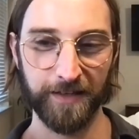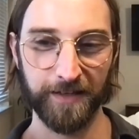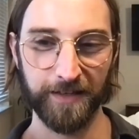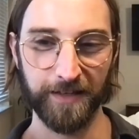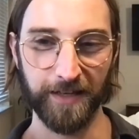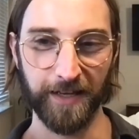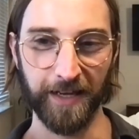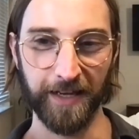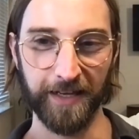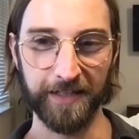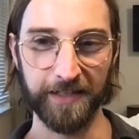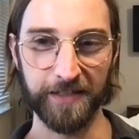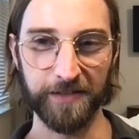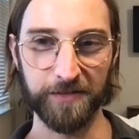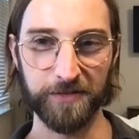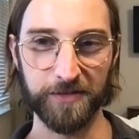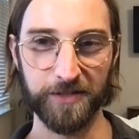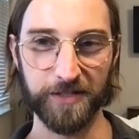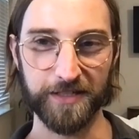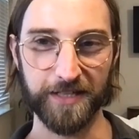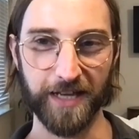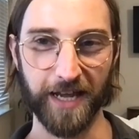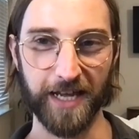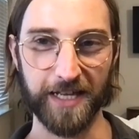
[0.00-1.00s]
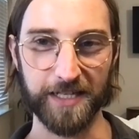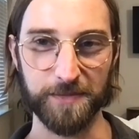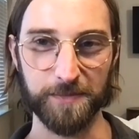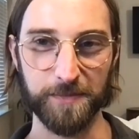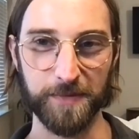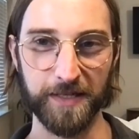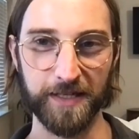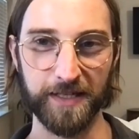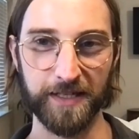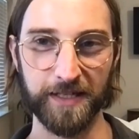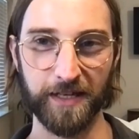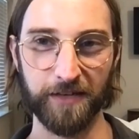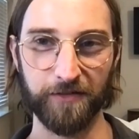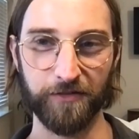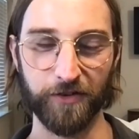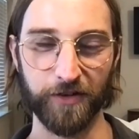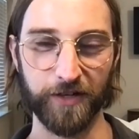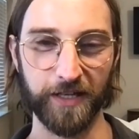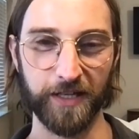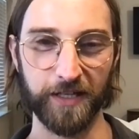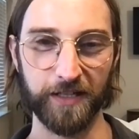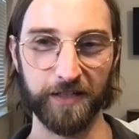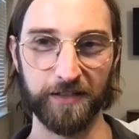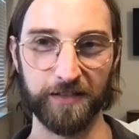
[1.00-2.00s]
he just asked me, I
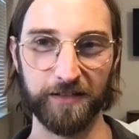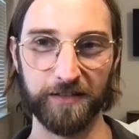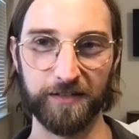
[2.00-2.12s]
forget